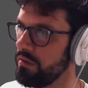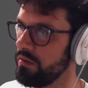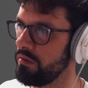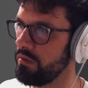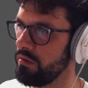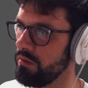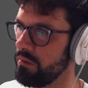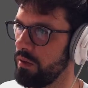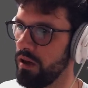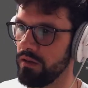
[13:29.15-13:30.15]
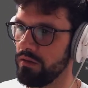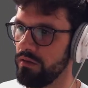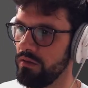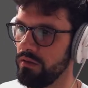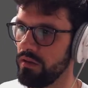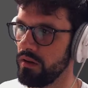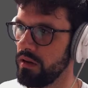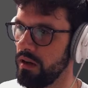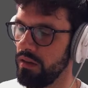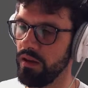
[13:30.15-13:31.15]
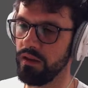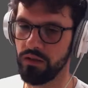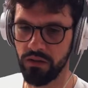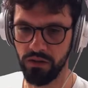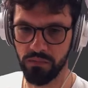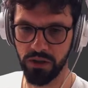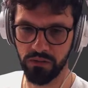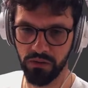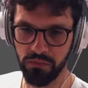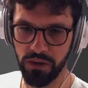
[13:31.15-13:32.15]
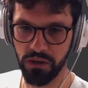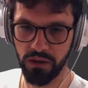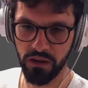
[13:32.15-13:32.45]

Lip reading: to pass-through, and then the object will be